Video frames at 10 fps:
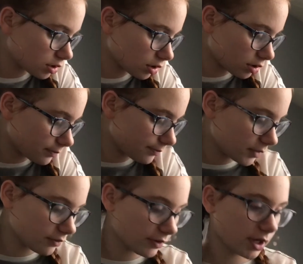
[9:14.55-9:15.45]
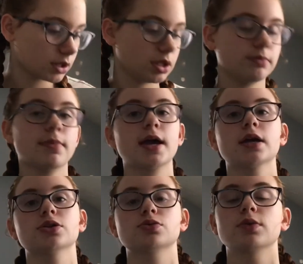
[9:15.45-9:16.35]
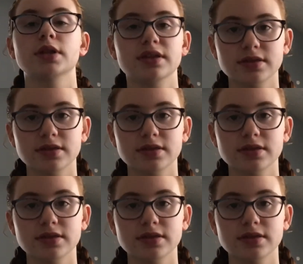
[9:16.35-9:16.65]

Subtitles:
the fact that my hair is really